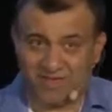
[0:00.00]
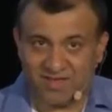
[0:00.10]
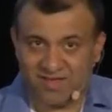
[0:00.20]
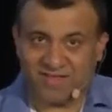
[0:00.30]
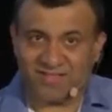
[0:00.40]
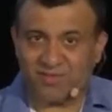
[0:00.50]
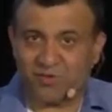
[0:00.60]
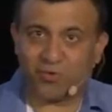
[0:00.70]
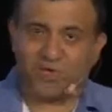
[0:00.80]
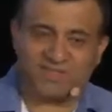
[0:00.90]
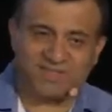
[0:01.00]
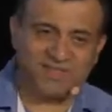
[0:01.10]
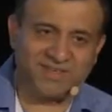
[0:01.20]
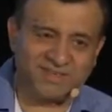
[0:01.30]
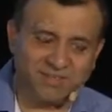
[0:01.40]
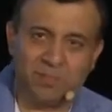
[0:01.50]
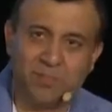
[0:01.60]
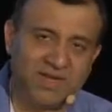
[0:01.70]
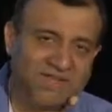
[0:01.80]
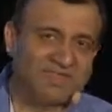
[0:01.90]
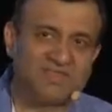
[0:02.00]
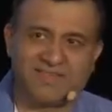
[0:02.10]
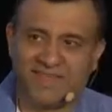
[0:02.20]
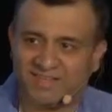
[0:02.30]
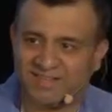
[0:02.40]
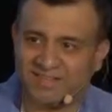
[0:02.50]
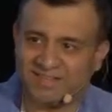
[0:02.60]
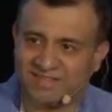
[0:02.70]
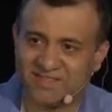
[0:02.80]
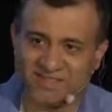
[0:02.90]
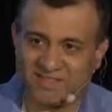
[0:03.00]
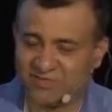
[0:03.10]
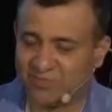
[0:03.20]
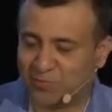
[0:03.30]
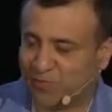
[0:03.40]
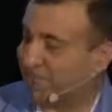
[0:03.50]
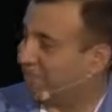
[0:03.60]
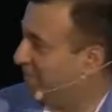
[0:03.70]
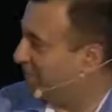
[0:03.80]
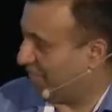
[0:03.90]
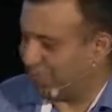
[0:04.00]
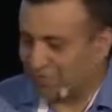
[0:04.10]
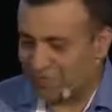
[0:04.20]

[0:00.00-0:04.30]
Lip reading: it's interesting, but it's dangerous in the sense it could break something.